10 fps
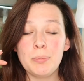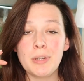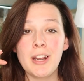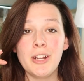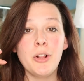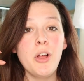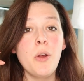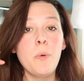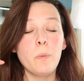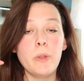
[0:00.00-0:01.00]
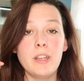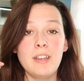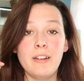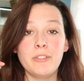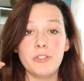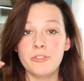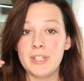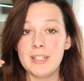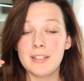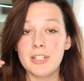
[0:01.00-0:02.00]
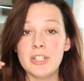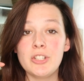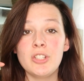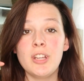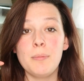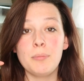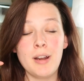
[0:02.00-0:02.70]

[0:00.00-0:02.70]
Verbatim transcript: reptile with enough research,